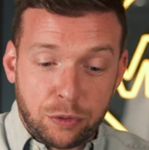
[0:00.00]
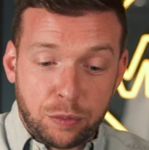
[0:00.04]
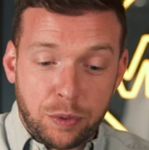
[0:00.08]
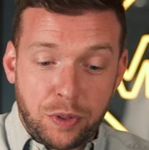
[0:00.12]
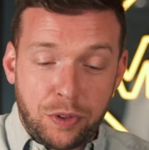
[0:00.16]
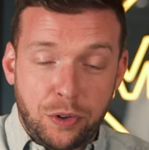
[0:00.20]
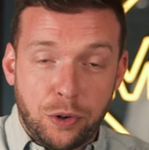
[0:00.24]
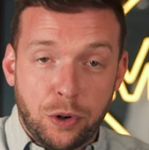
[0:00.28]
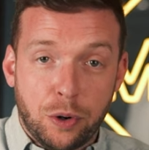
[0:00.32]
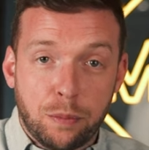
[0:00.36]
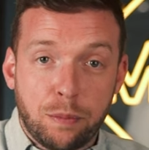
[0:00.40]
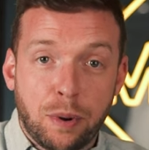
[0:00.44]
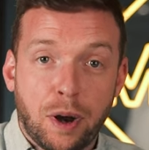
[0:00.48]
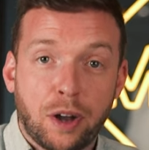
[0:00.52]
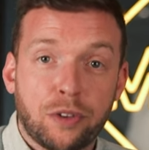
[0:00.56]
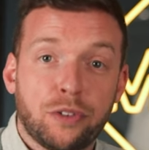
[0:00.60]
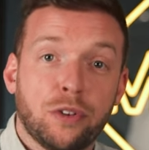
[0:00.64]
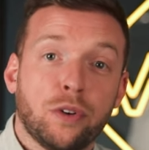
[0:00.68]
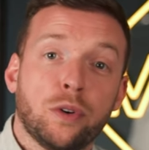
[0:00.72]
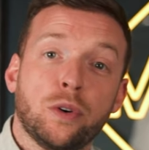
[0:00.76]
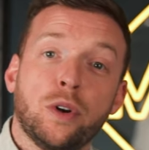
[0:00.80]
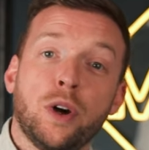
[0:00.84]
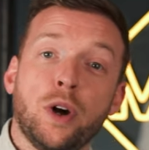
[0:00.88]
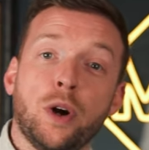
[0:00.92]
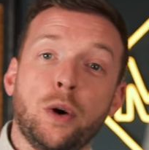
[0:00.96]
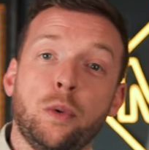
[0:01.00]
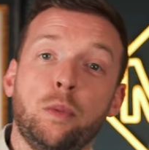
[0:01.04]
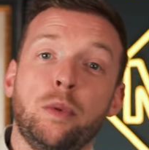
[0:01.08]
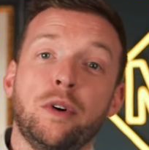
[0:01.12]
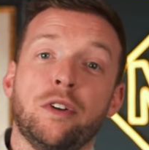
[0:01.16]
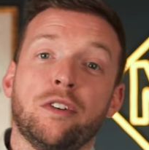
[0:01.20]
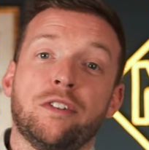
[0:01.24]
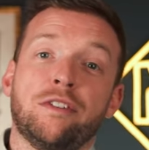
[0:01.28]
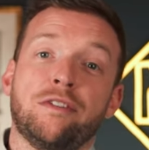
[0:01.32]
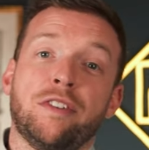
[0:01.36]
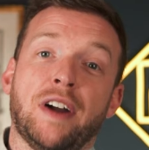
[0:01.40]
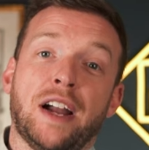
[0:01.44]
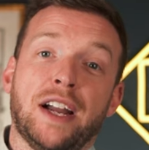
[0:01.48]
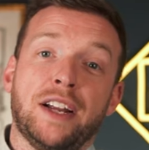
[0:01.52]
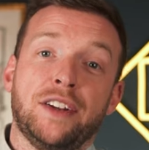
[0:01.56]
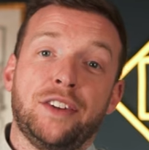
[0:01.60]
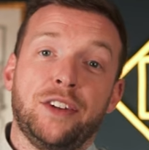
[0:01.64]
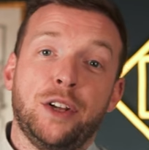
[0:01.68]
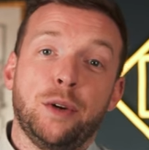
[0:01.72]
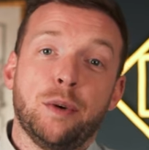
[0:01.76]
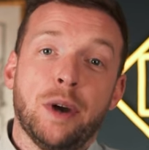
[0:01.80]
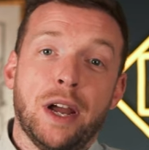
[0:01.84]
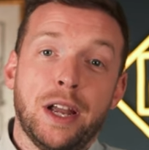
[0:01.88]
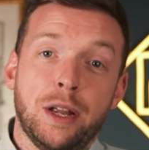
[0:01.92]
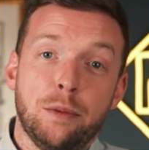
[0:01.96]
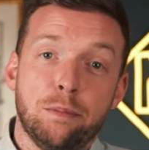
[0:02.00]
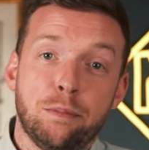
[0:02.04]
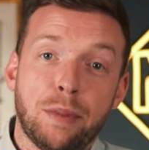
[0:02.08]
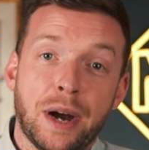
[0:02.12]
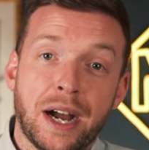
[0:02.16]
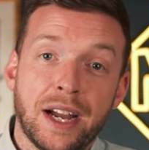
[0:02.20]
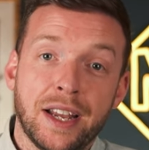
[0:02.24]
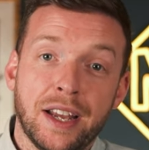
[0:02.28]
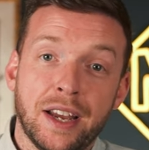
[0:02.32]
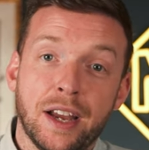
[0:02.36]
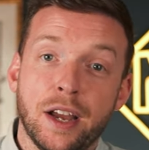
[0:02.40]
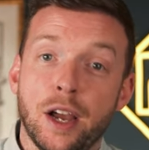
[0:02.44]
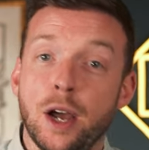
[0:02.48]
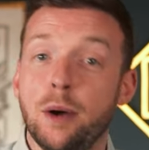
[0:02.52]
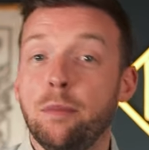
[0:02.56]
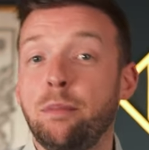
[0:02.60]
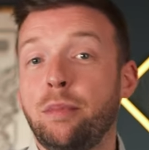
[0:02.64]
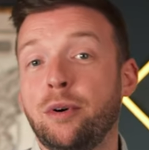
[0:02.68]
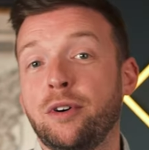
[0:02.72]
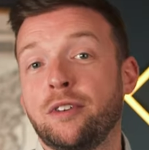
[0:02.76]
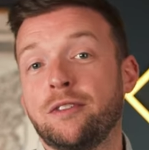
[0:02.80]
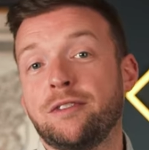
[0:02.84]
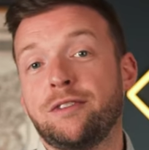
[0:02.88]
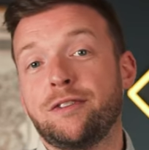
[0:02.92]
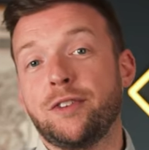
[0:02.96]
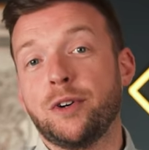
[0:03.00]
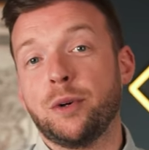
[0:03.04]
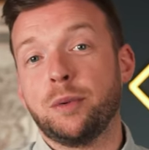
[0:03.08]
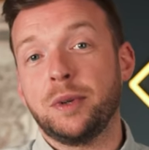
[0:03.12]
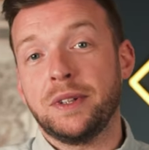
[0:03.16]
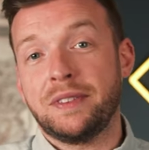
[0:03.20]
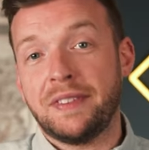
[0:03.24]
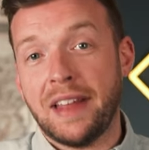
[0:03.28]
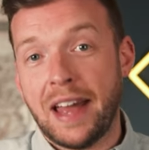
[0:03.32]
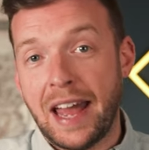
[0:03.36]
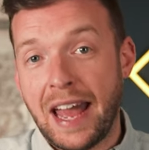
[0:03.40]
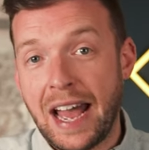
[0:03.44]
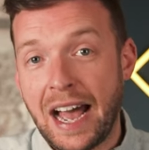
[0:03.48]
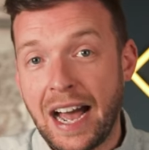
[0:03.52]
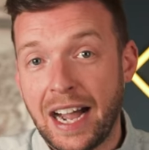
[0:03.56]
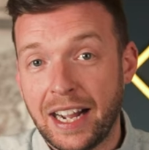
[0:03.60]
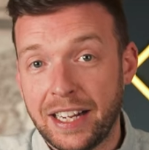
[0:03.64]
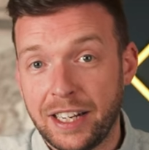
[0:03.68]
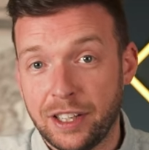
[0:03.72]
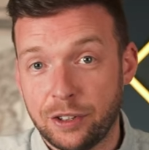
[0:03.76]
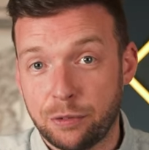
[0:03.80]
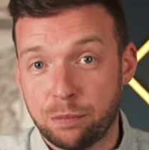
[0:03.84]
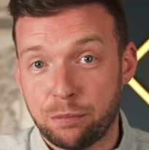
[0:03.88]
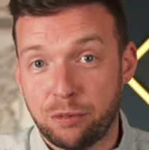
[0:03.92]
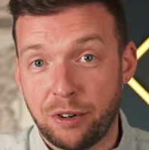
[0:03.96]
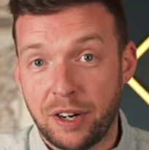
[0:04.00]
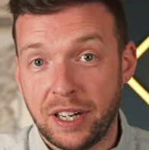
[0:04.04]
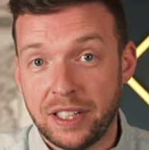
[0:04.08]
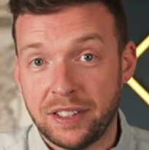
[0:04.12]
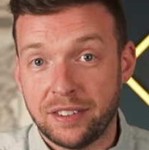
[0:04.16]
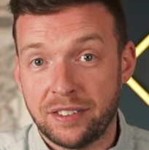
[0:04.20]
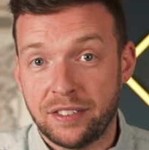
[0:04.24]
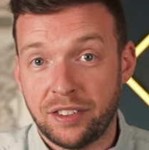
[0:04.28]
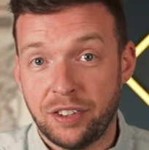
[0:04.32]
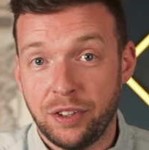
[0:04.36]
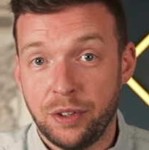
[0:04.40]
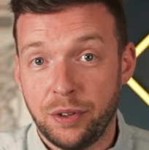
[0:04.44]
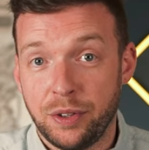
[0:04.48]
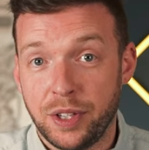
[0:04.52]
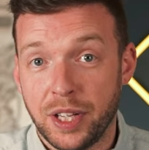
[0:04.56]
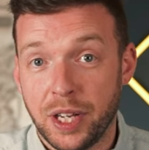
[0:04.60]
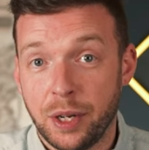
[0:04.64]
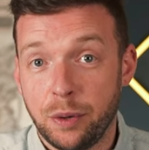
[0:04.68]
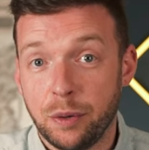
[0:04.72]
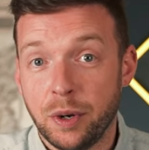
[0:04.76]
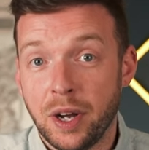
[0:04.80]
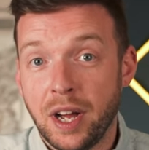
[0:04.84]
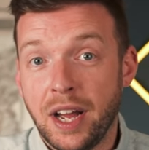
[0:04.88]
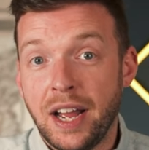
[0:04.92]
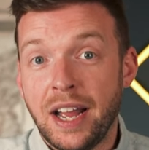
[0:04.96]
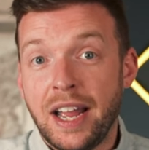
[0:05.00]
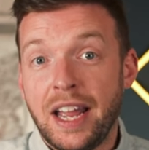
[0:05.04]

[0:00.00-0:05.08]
us with your bottle, we'll find you a buyer and put forward their highest price to you.